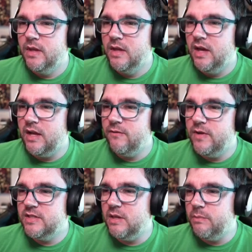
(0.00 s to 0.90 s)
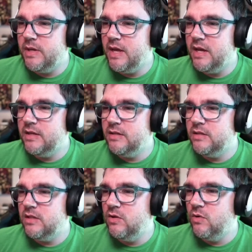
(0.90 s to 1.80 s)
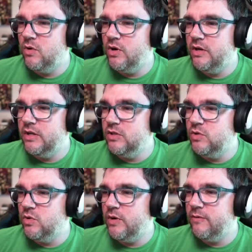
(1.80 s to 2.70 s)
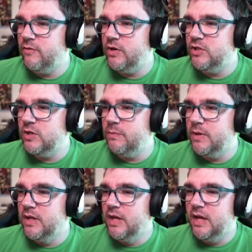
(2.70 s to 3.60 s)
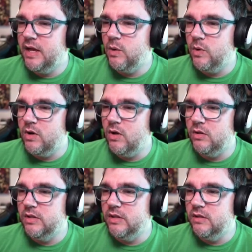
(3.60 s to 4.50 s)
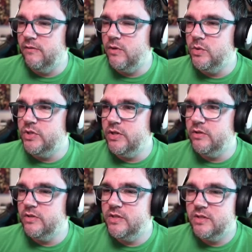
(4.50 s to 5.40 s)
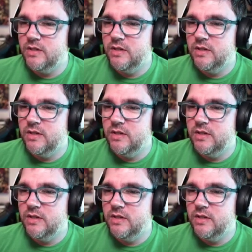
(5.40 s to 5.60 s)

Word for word: I confess that beyond your enduring friendship, I can recall little of those years.